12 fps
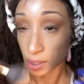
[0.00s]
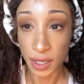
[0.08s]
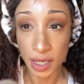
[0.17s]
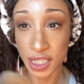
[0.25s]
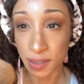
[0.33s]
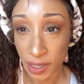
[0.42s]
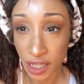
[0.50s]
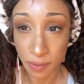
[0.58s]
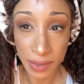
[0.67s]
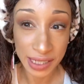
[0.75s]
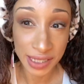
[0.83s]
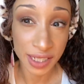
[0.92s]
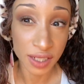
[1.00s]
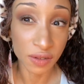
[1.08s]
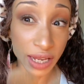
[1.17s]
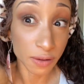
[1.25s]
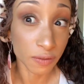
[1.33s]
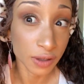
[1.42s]
It's making my skin
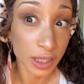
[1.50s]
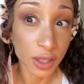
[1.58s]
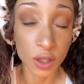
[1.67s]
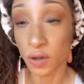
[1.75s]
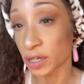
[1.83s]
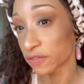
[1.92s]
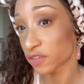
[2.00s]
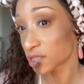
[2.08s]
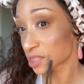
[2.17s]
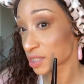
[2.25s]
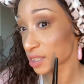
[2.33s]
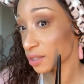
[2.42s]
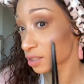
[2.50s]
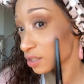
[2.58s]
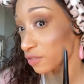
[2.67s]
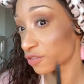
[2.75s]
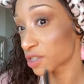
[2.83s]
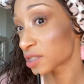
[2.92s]
like really glowy, if you could see the
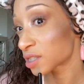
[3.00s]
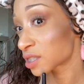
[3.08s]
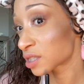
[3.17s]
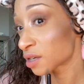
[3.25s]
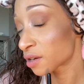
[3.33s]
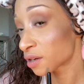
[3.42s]
difference.